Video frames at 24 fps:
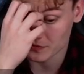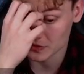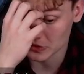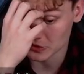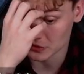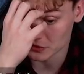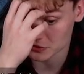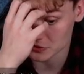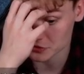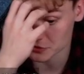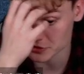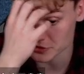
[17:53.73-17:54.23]

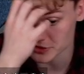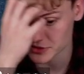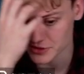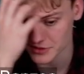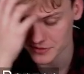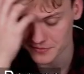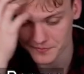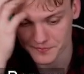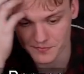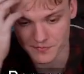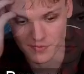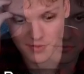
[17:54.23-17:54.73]
That was
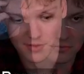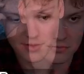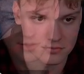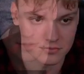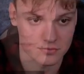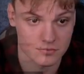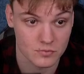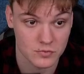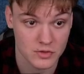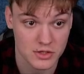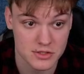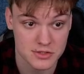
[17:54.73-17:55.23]
crazy.
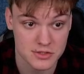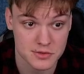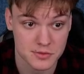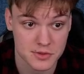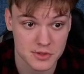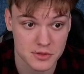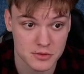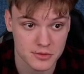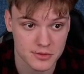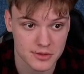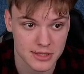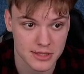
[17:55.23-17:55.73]
Okay, so we
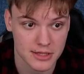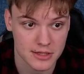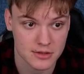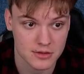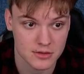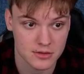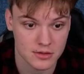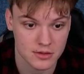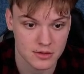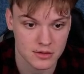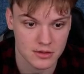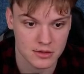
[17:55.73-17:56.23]
do get
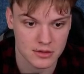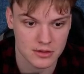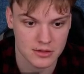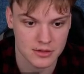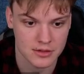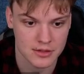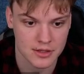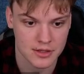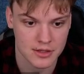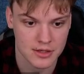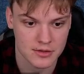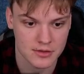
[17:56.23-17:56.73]

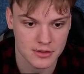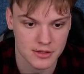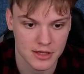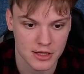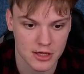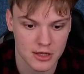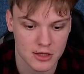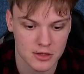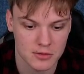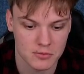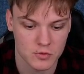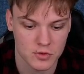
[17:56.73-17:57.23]
another
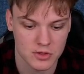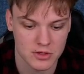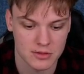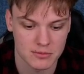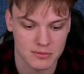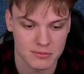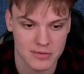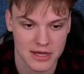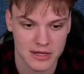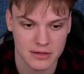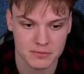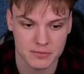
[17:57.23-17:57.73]
game with the
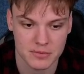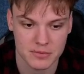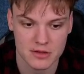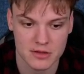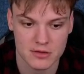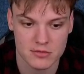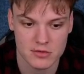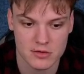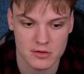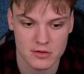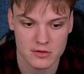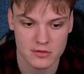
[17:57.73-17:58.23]
black
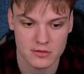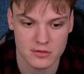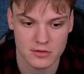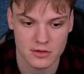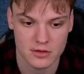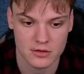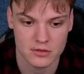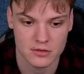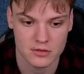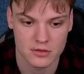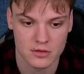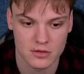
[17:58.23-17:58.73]
pieces,
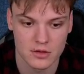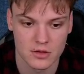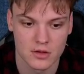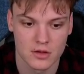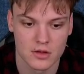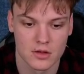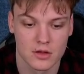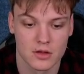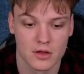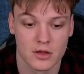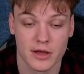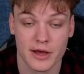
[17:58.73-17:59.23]
and
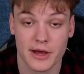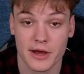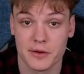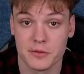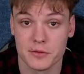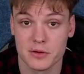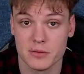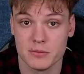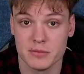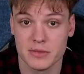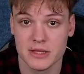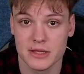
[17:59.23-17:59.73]

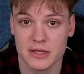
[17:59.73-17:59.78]
we'll be